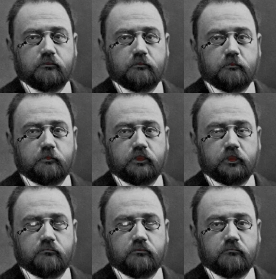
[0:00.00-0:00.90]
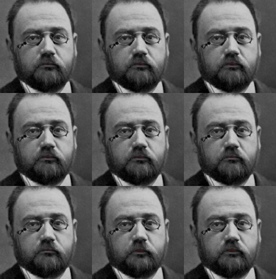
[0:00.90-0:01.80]
resigned because of
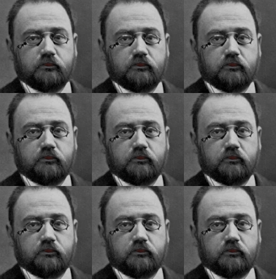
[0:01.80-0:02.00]
prior